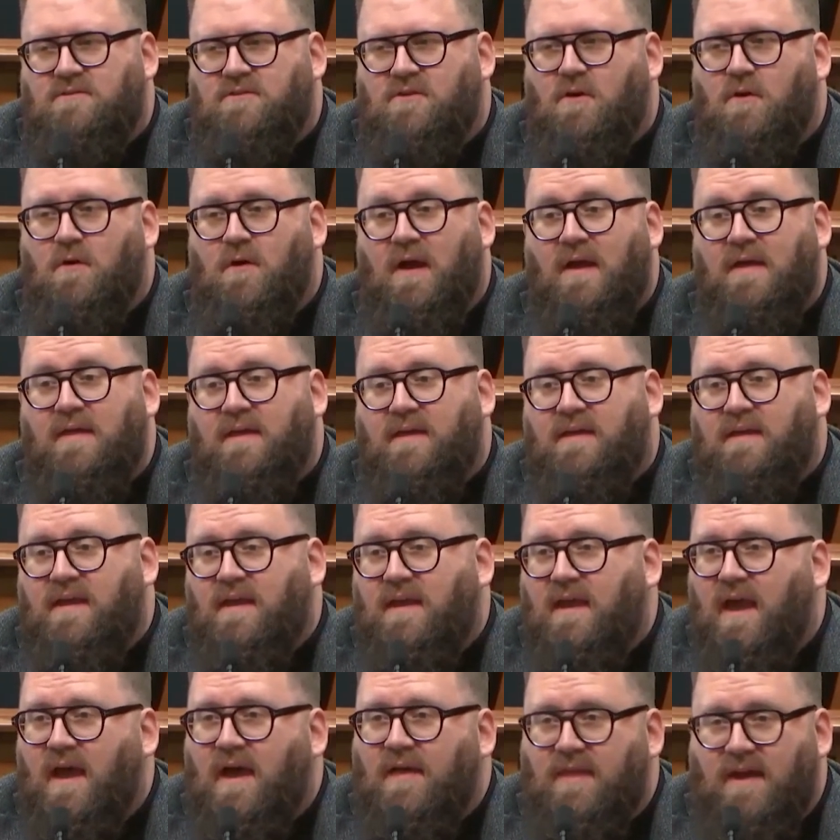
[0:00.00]
So I
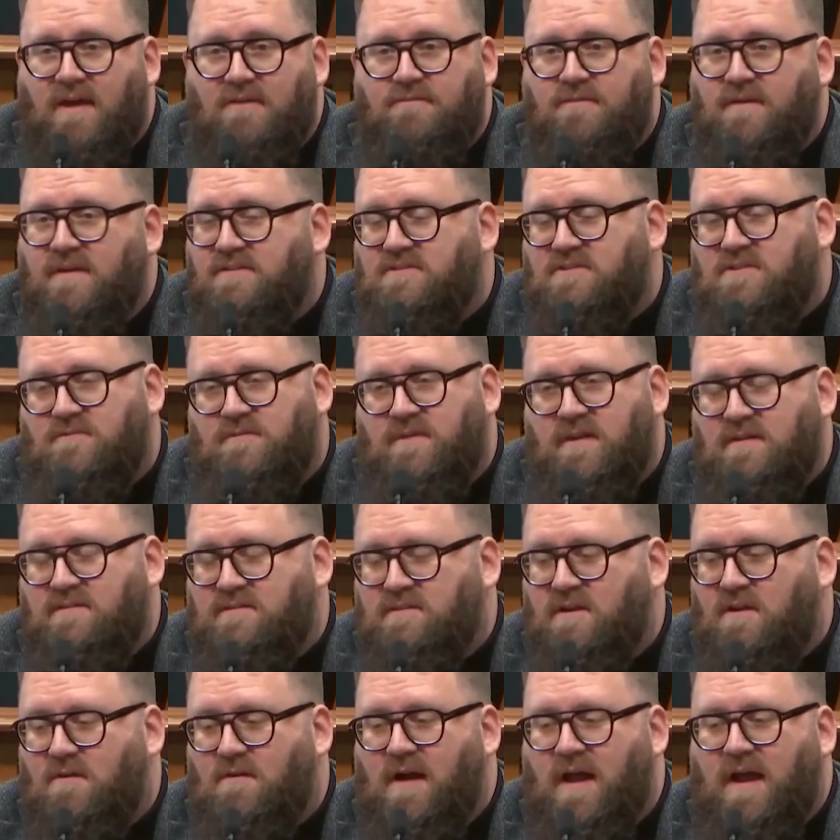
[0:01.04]
think that
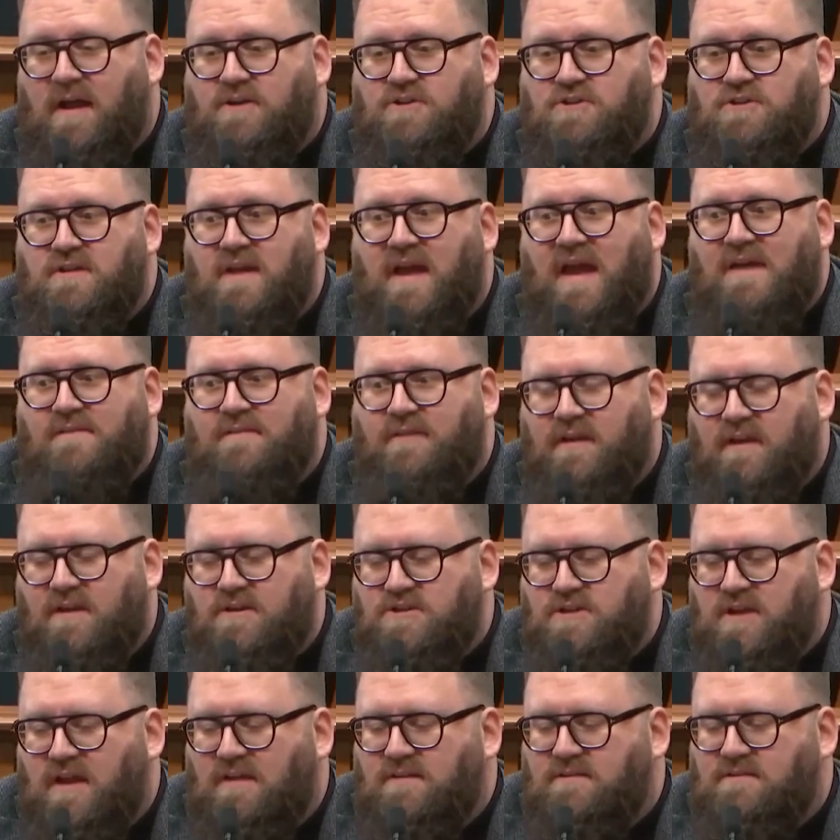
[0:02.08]
face-to-face interaction, having a
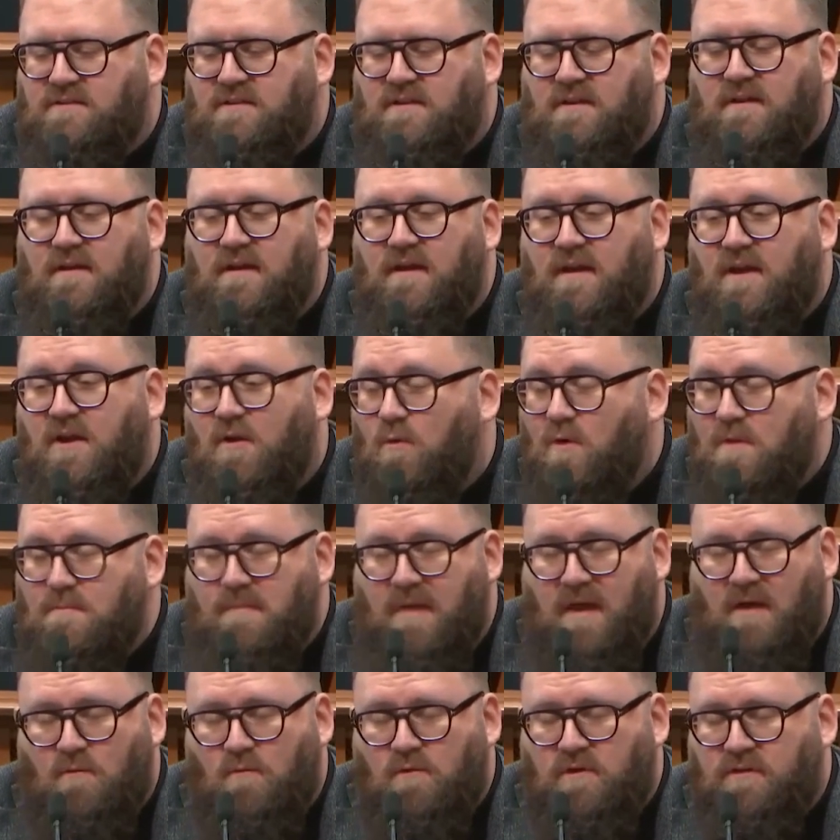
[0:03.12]
chance to, we
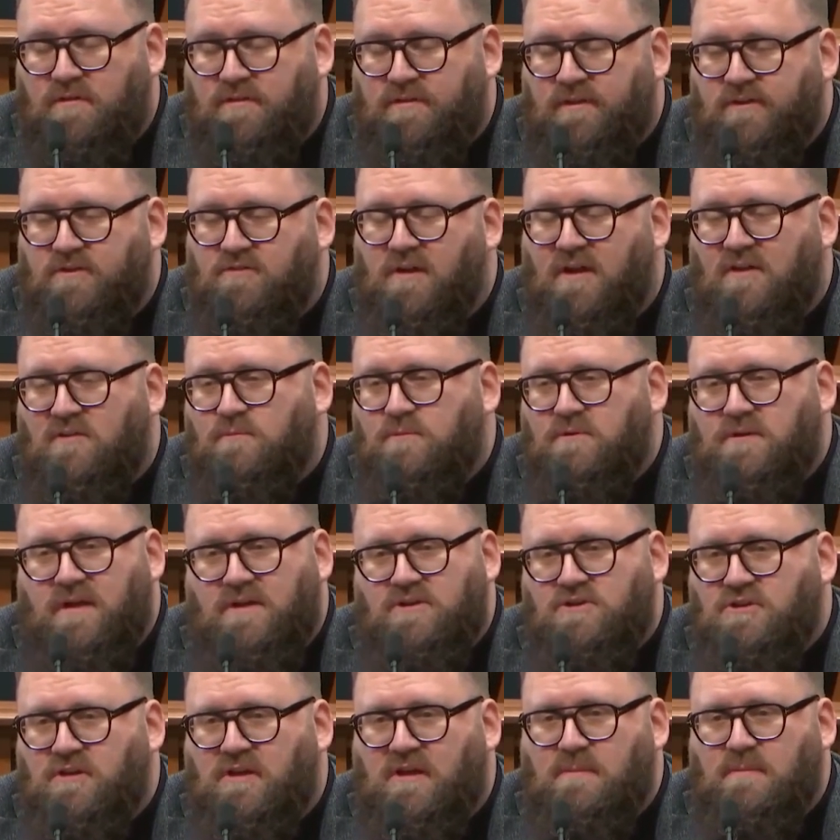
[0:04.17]
met with the
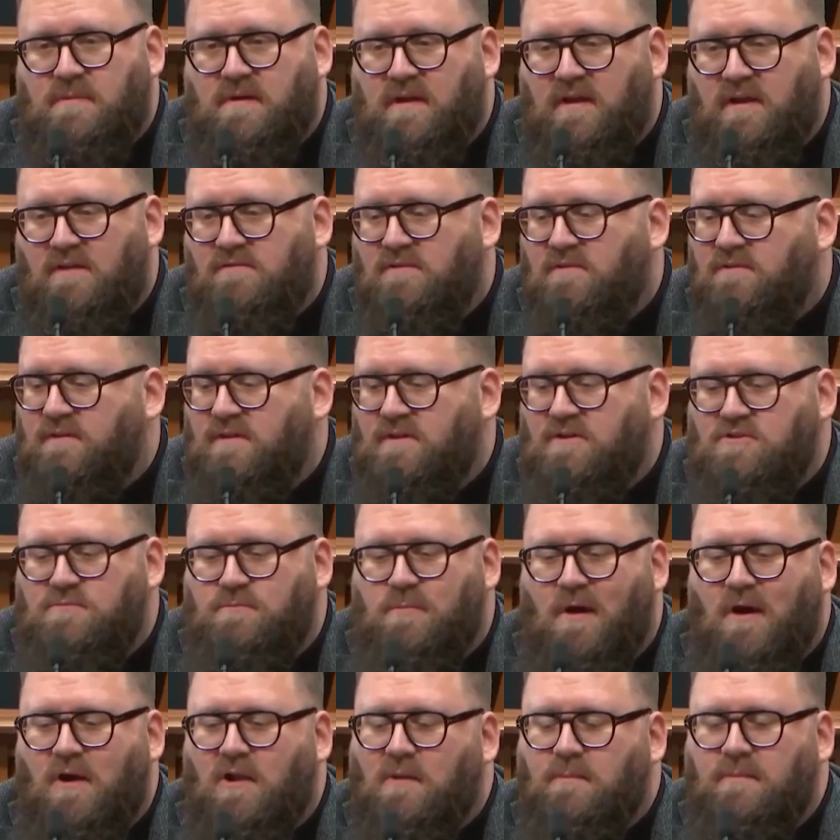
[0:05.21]
Transportation Committee of the
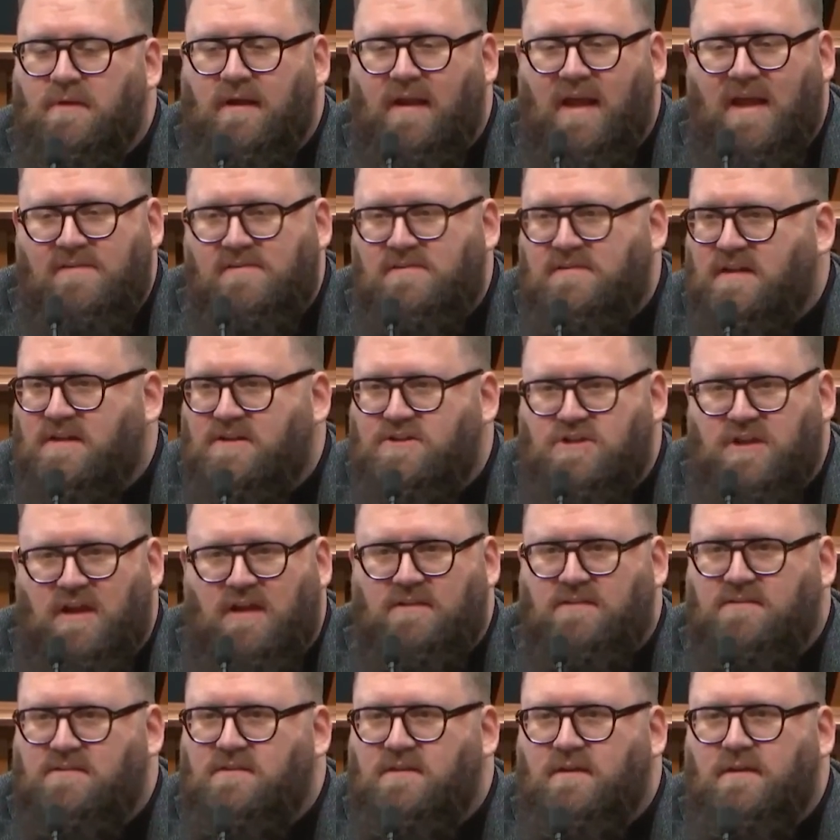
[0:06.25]
Finnish Parliament, having that
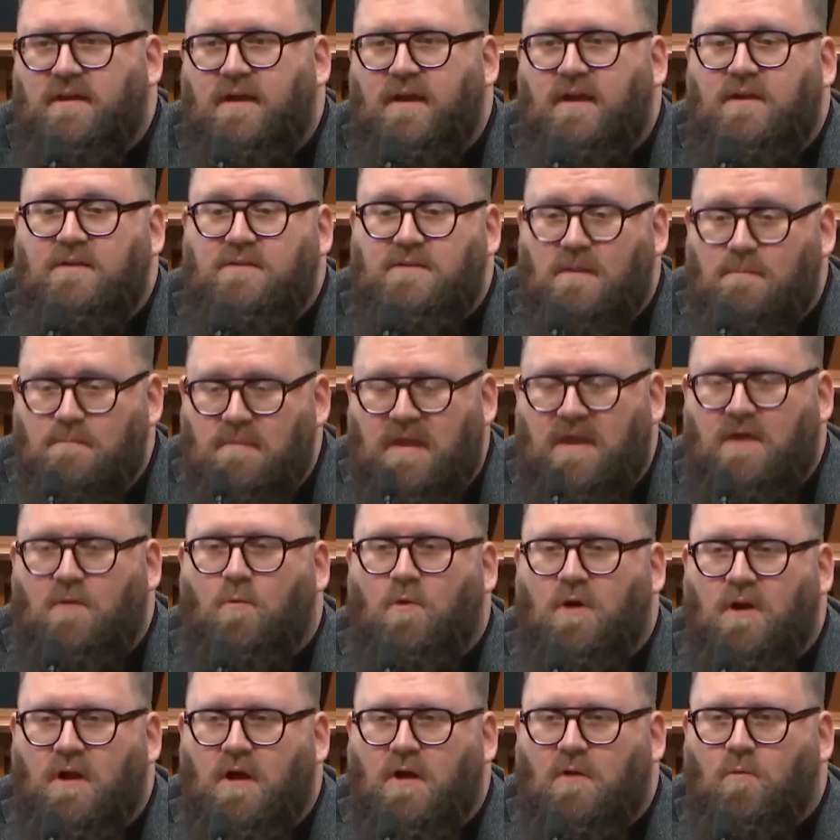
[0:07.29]
chance to meet
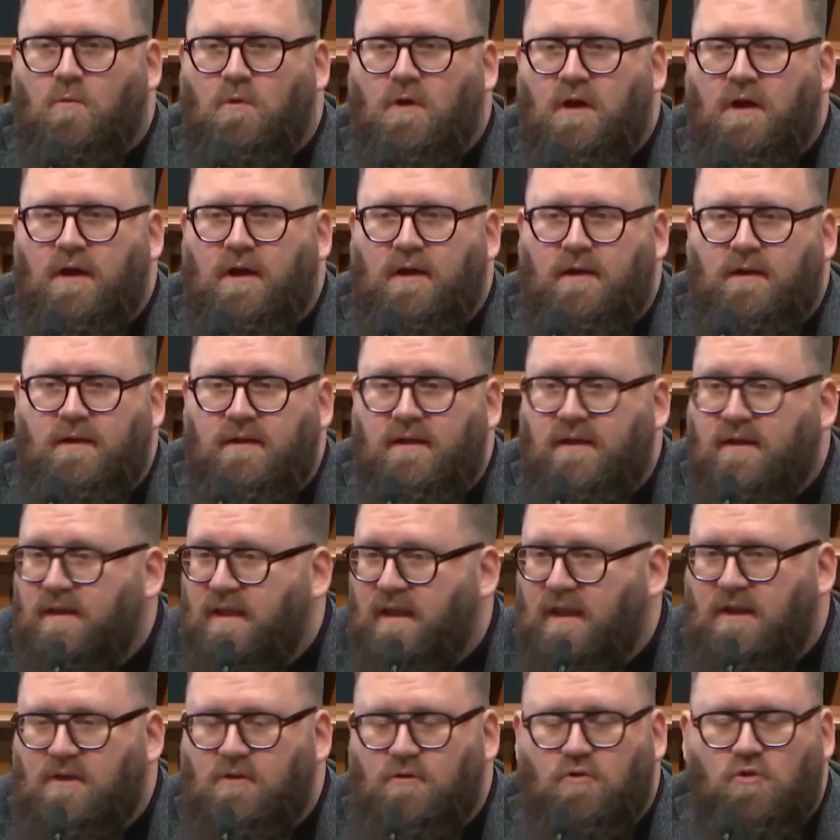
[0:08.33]
one-on-one
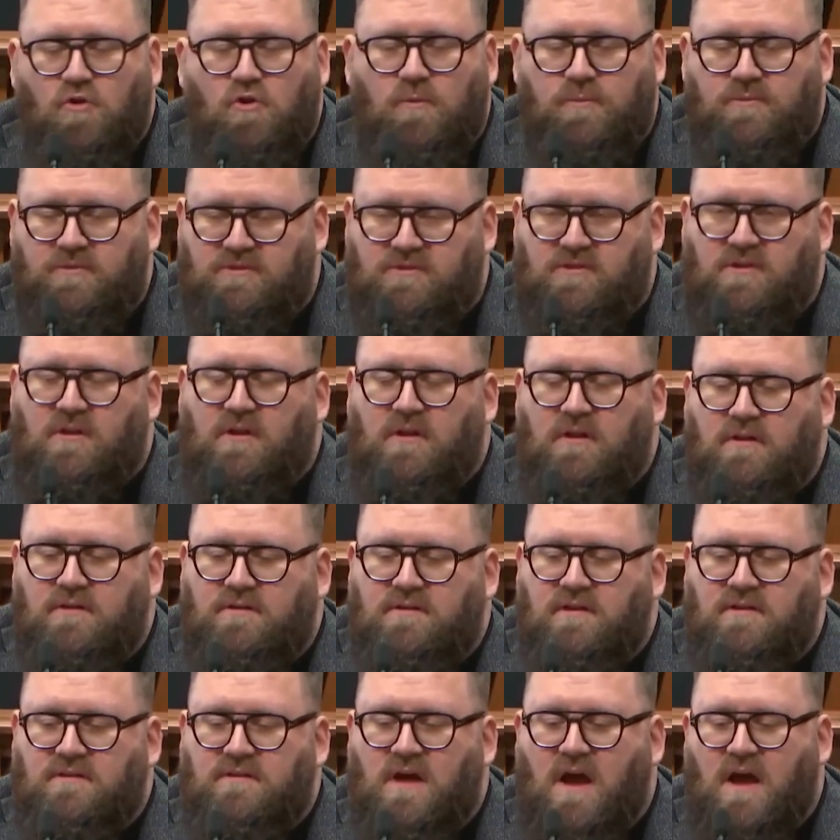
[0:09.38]
in groups,
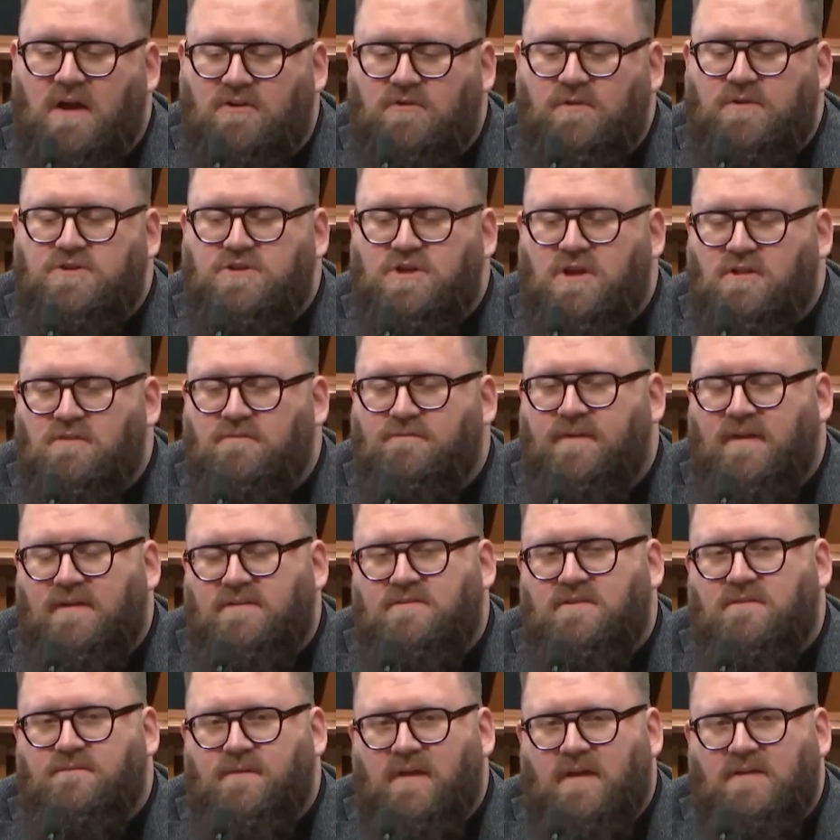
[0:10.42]
to talk to each other
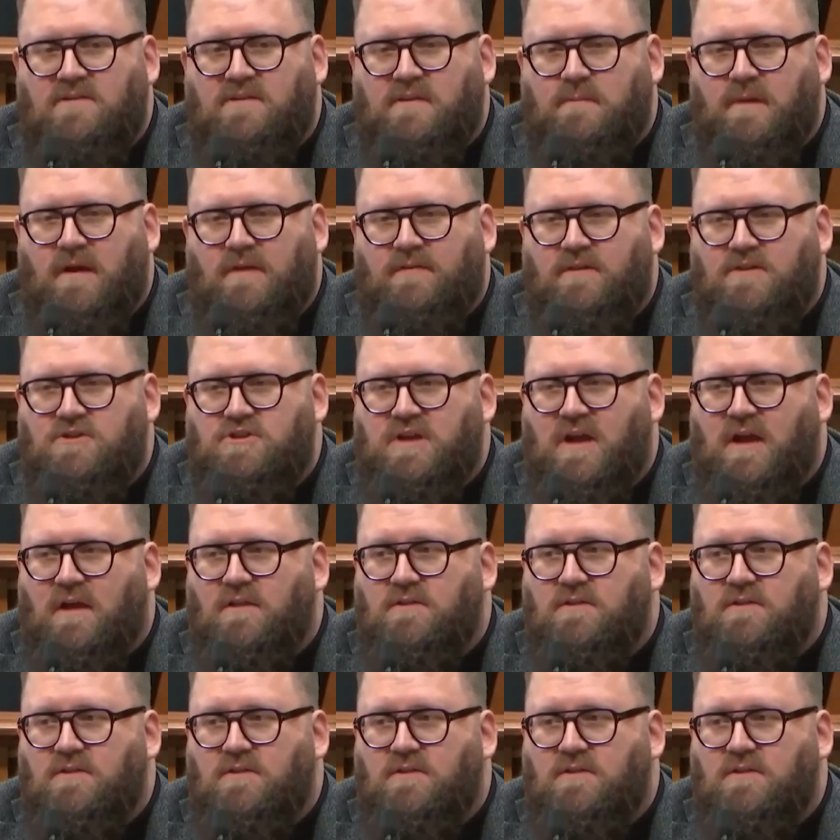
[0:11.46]
face-to-face about the